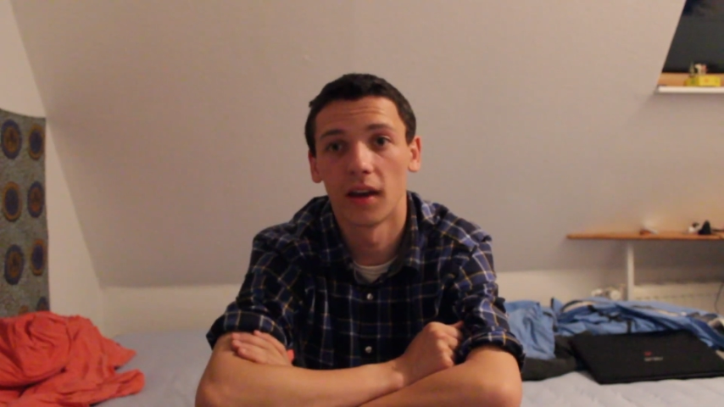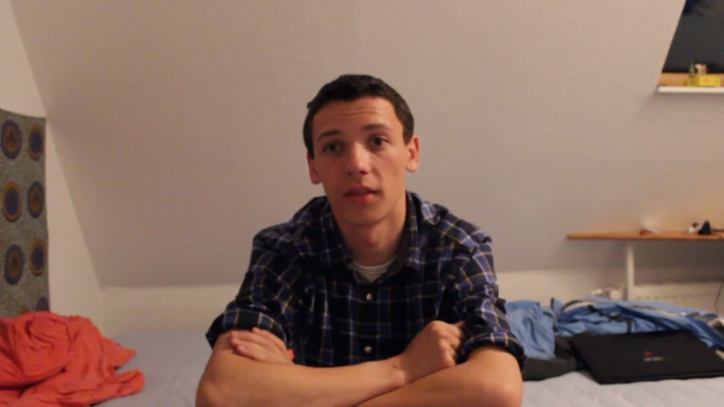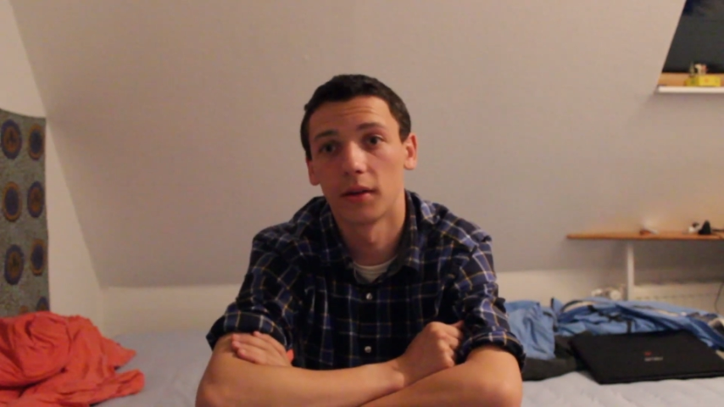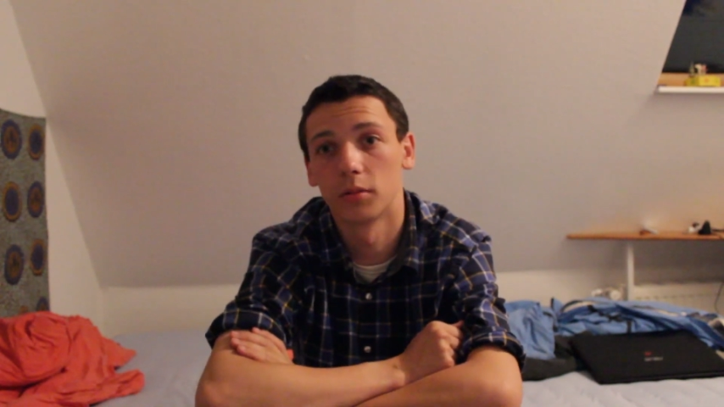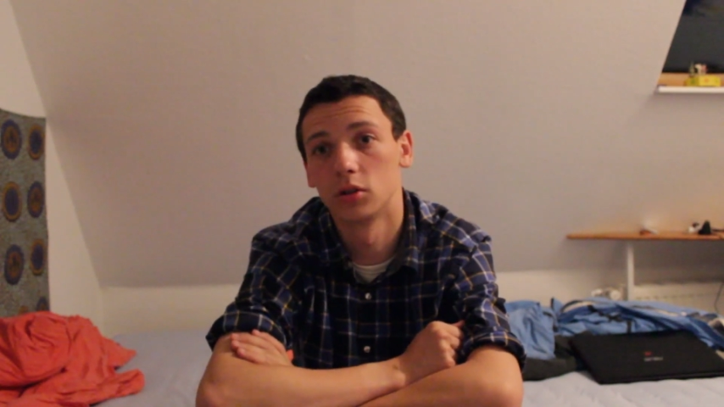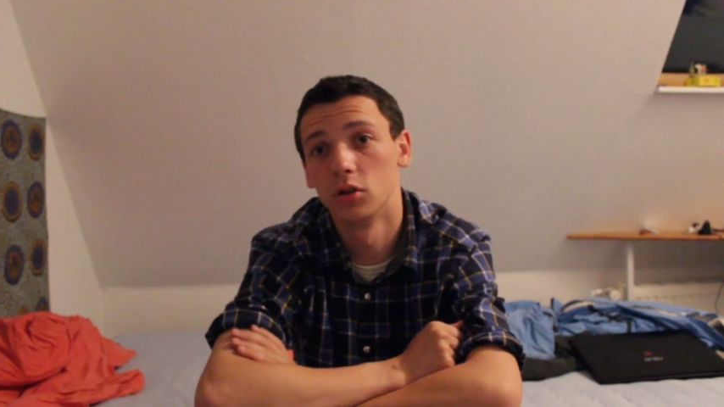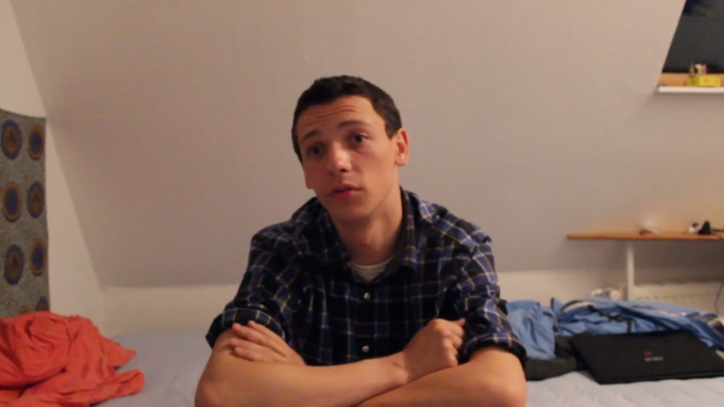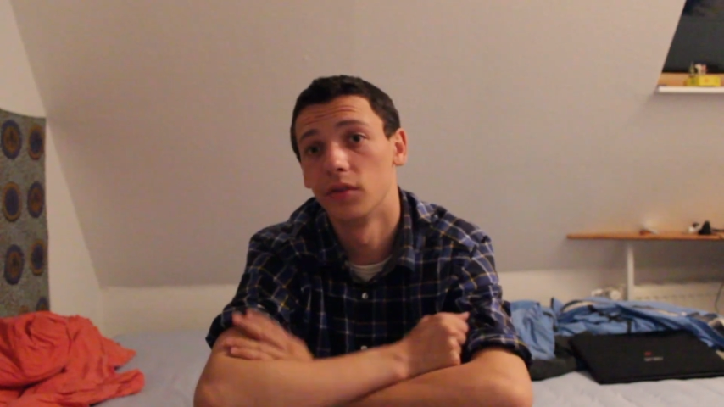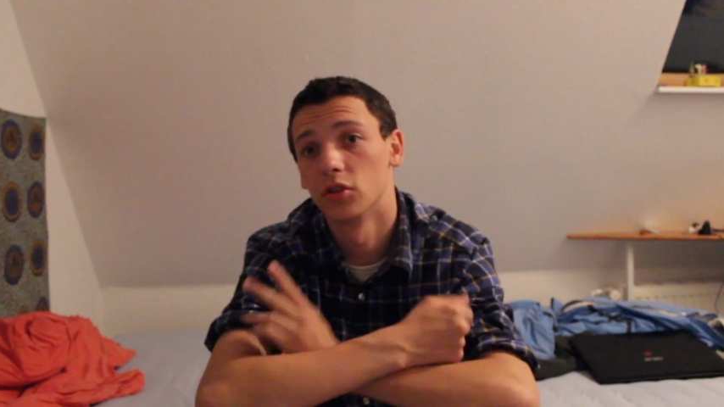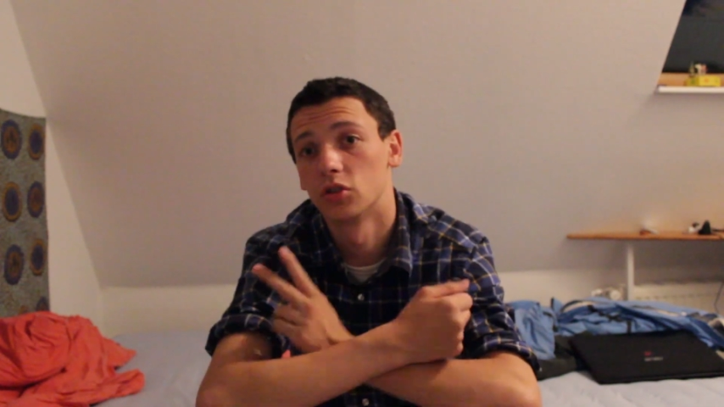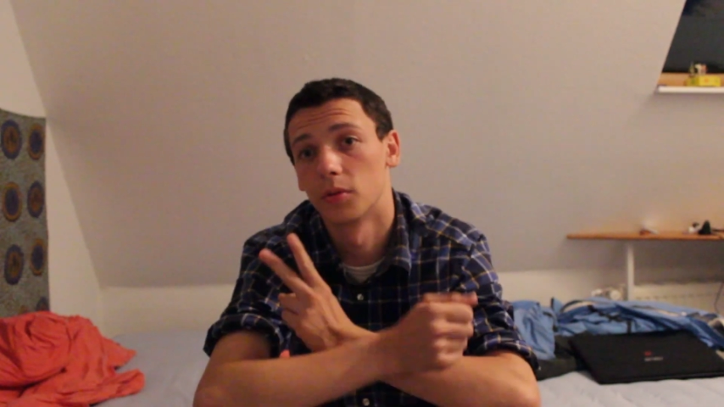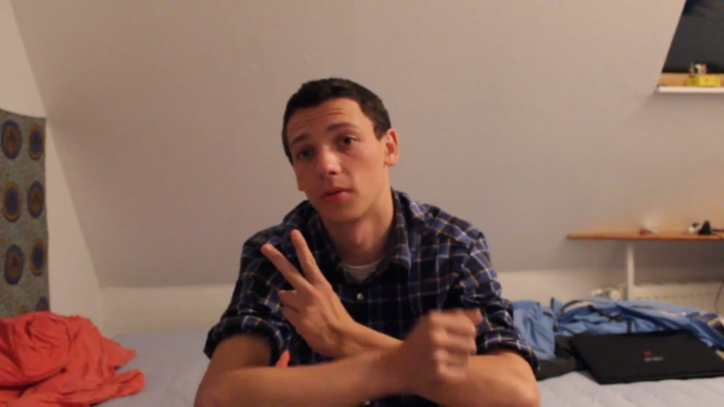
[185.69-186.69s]
out there were 2
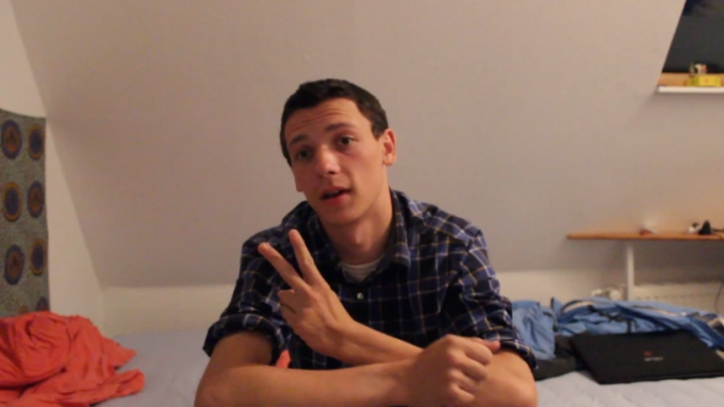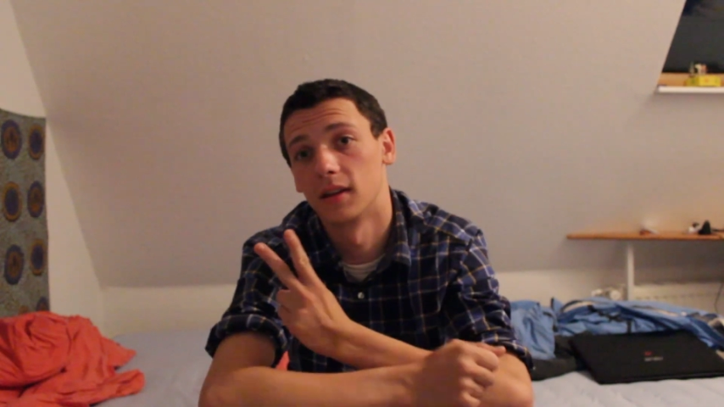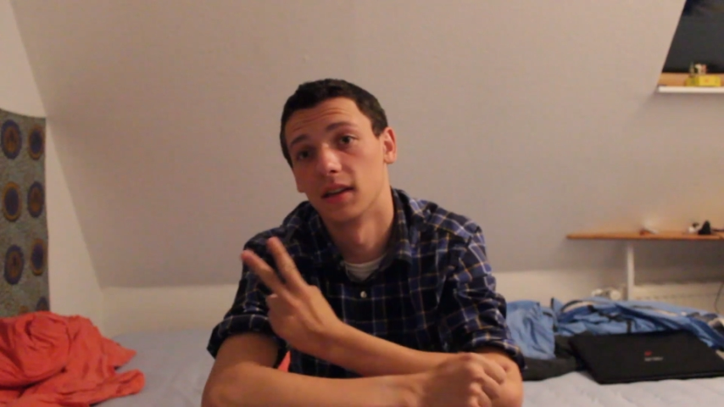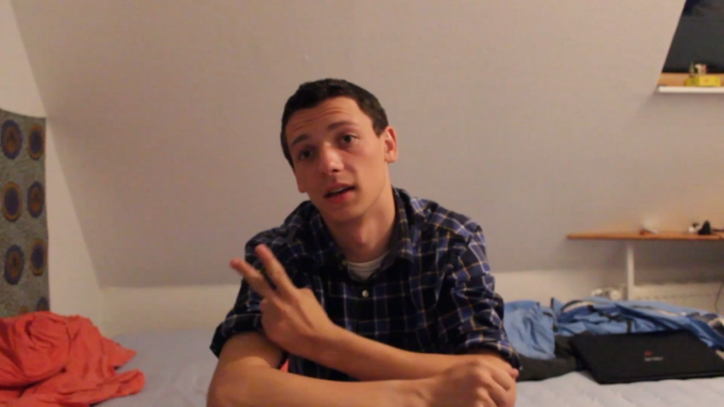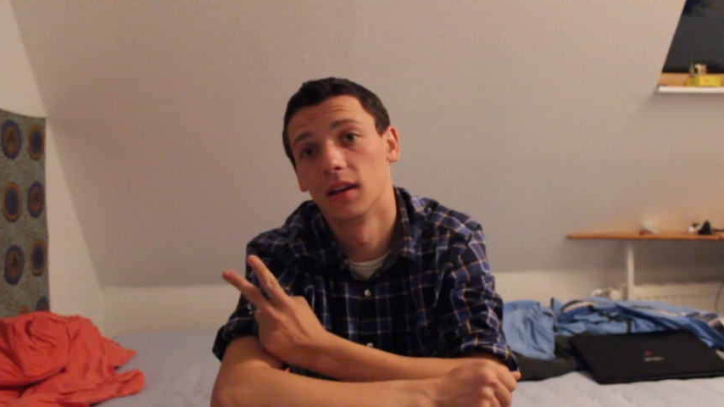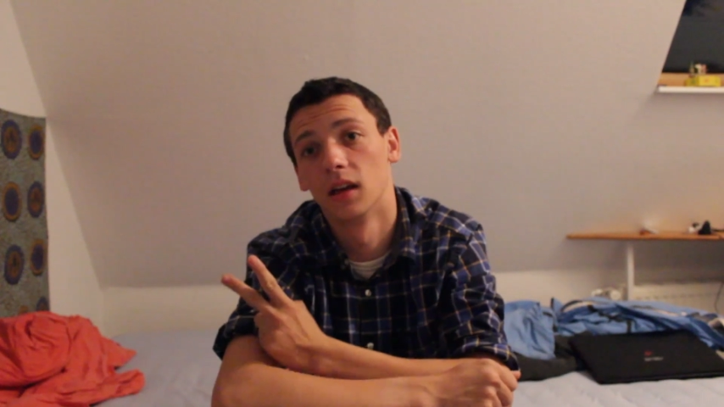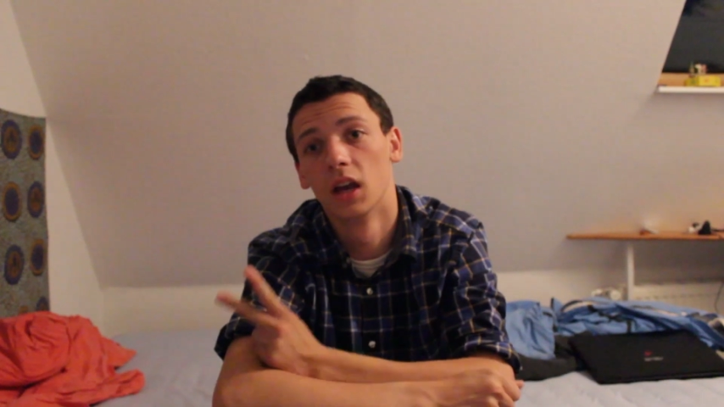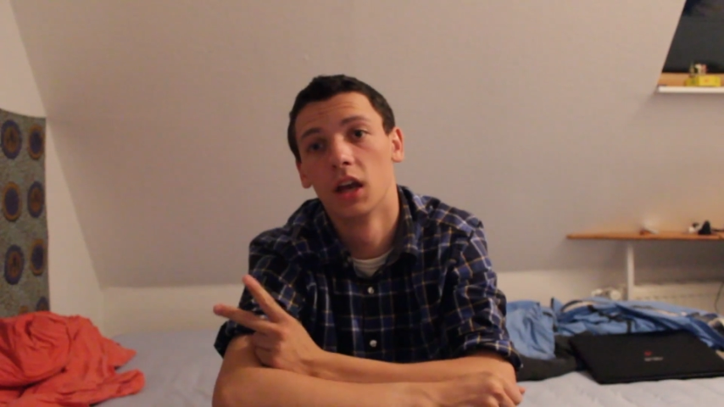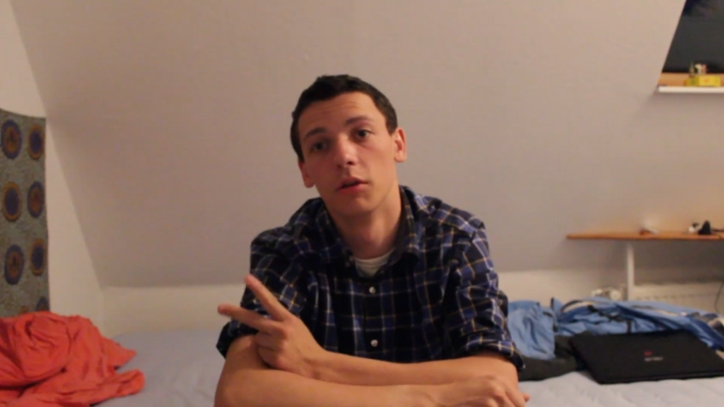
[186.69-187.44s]
field trips that day,